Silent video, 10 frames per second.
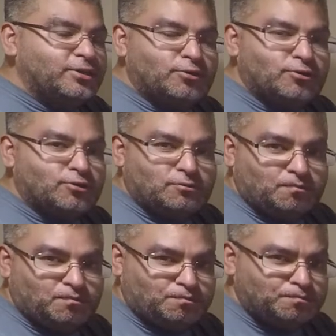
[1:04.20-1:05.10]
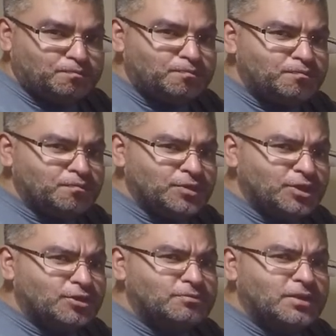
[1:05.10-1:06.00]
they're,
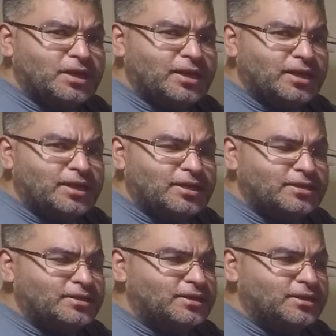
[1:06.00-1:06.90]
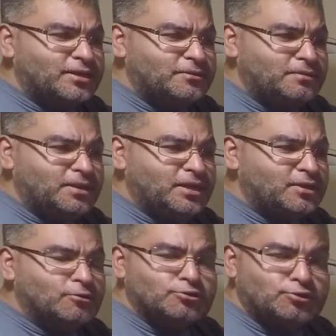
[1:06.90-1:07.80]
and it
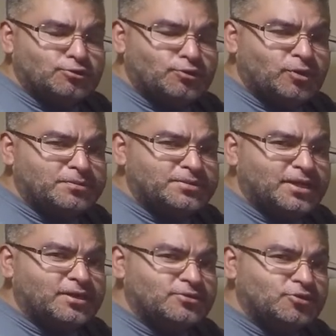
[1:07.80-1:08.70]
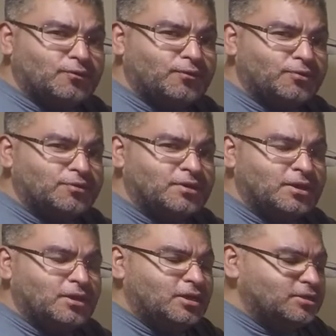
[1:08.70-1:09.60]
goes through their website and so forth.
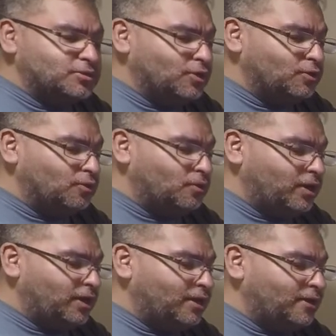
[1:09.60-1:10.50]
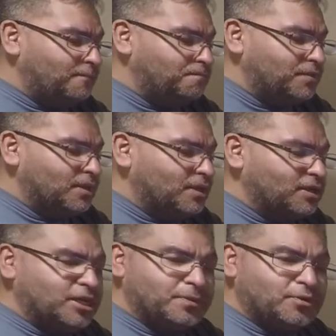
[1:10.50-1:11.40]
So I
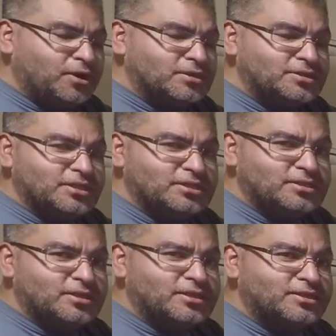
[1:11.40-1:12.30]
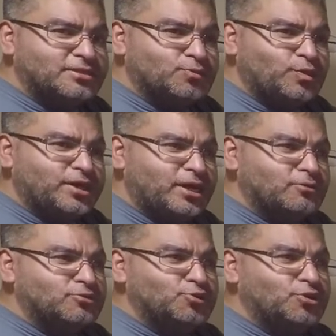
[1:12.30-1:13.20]
came across this because when I
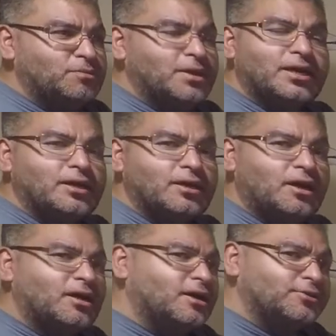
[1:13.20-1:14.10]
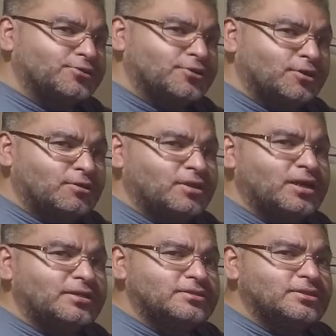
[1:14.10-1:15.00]
was doing my underglow
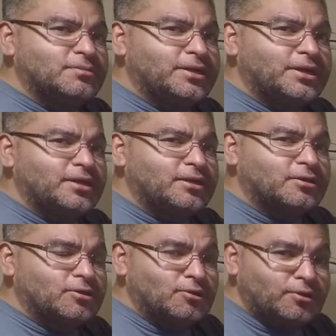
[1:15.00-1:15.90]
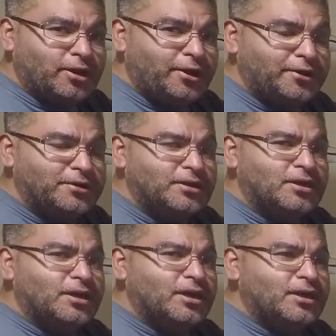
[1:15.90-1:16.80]
lights in my glow car,
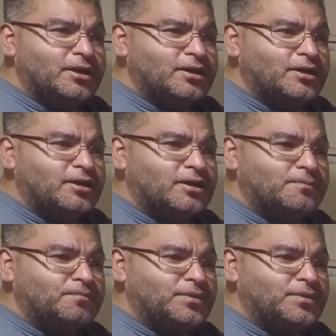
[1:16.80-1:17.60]
a